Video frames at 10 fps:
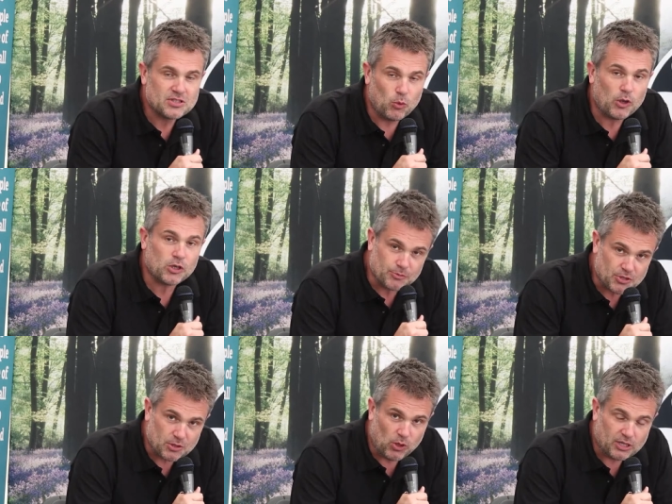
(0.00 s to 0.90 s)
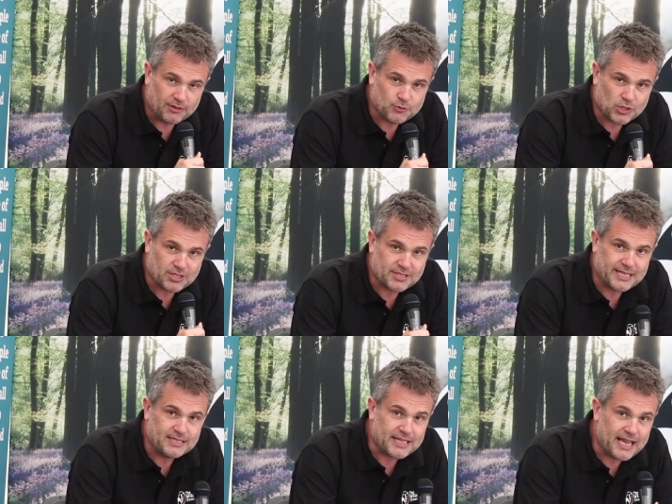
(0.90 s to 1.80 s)
So welcome to the Wildlife Trust
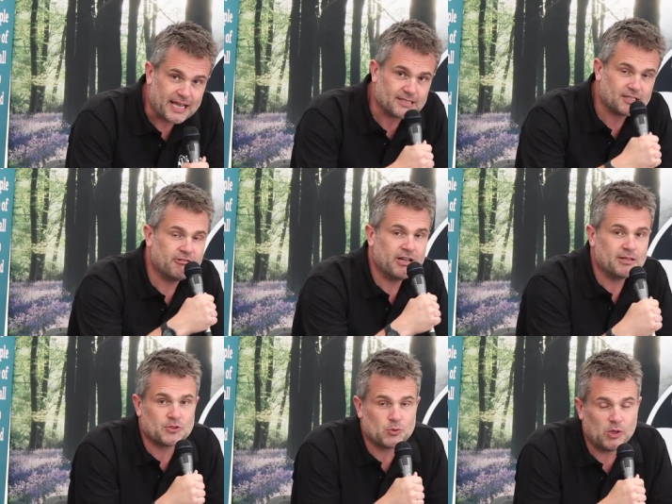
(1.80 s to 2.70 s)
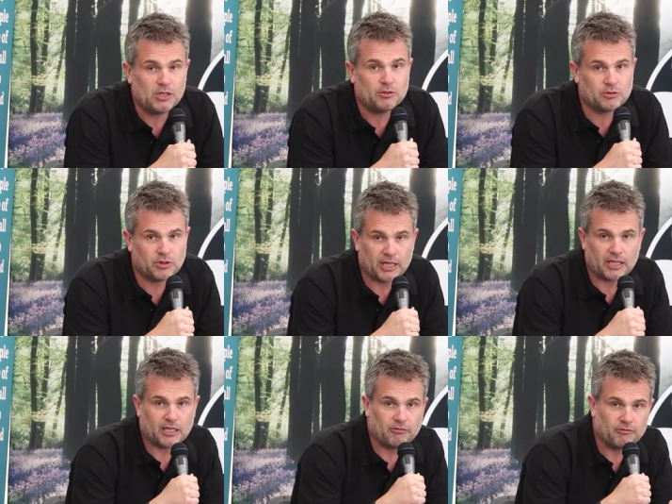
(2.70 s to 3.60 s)
tent at Groundswell,
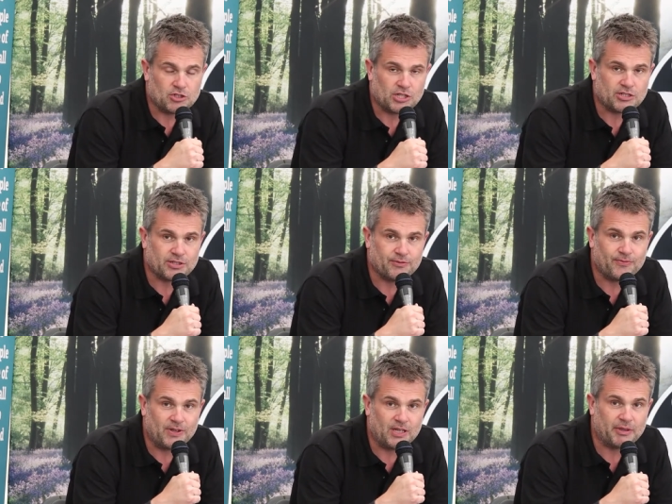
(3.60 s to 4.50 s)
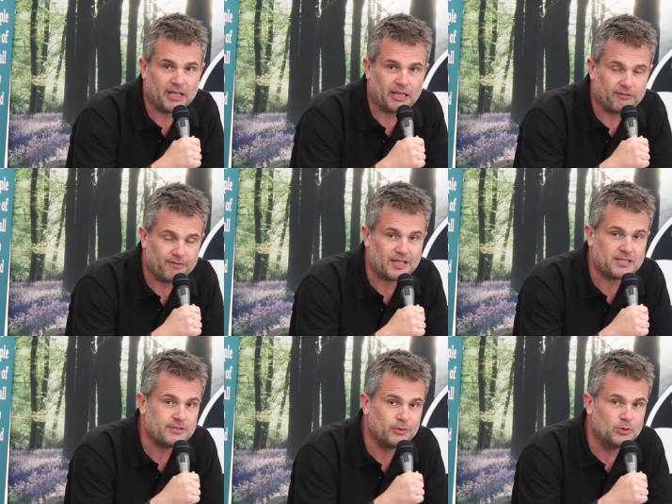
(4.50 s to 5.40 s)
the Regenerative Farming
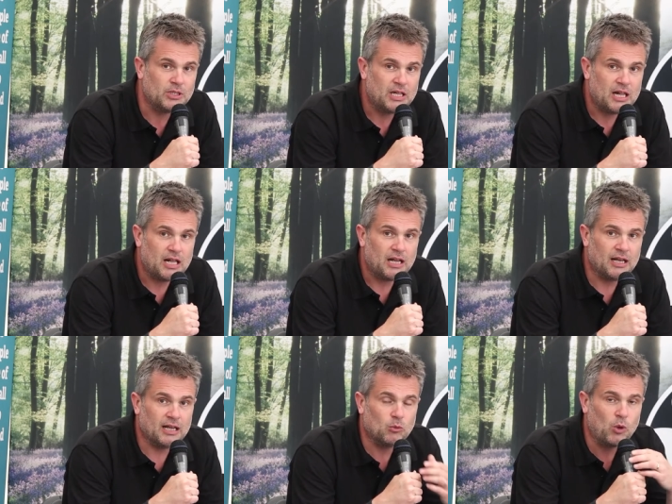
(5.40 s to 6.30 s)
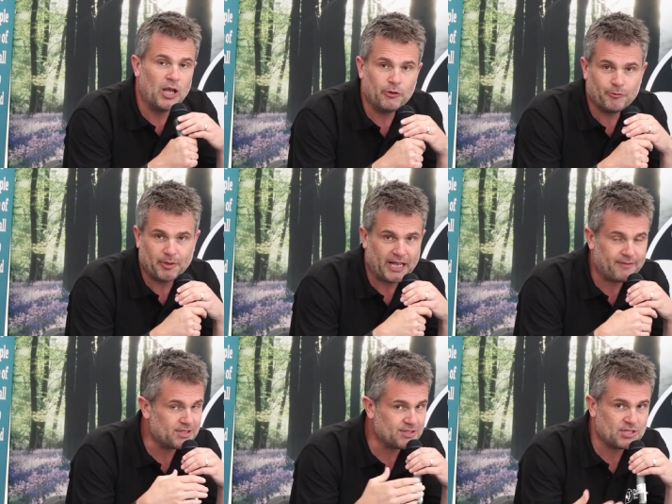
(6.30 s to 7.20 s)
Festival, where we've been
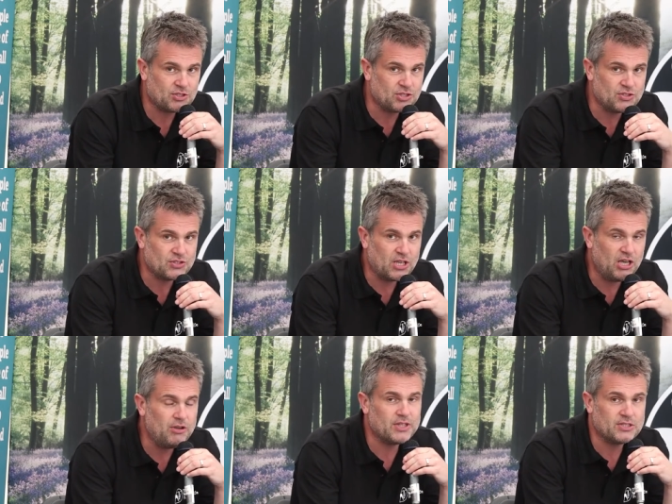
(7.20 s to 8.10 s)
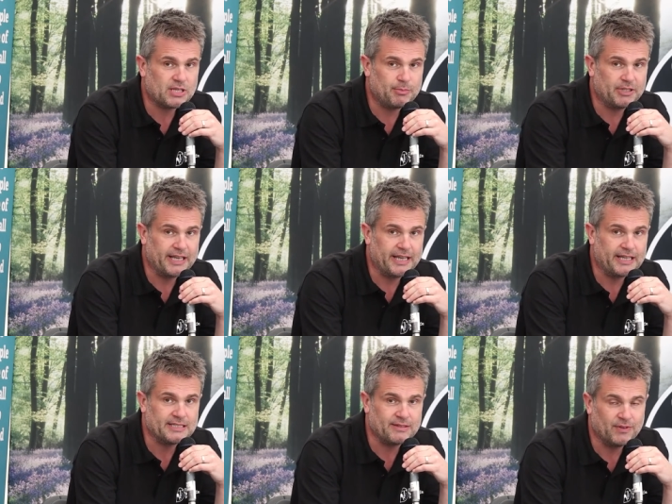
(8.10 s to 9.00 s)
having sessions over these couple of
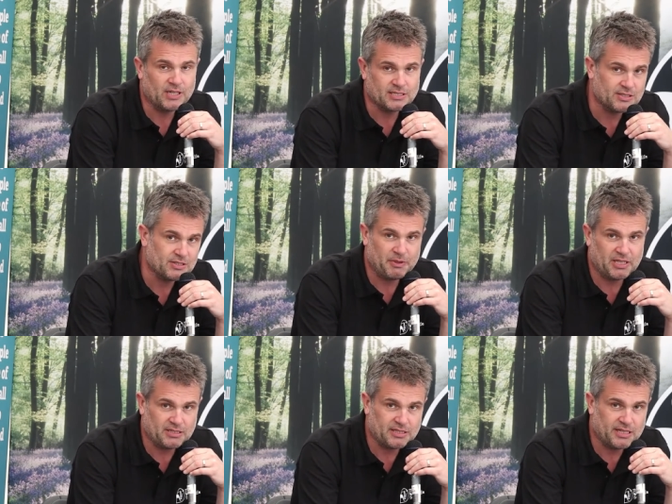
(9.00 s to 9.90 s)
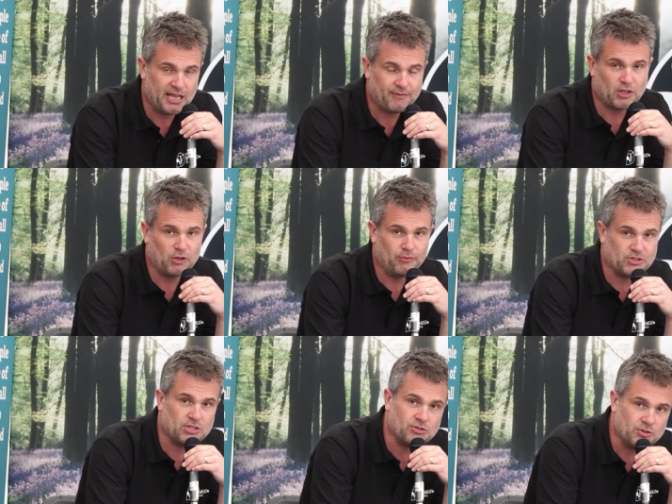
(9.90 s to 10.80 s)
days, inviting speakers in, having
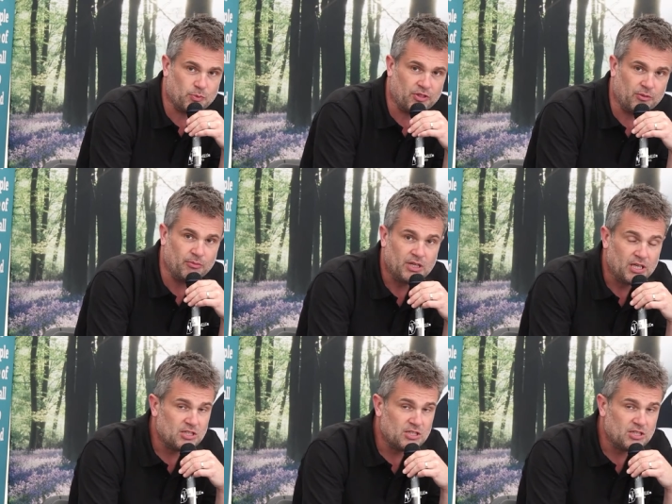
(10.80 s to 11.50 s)
conversations with them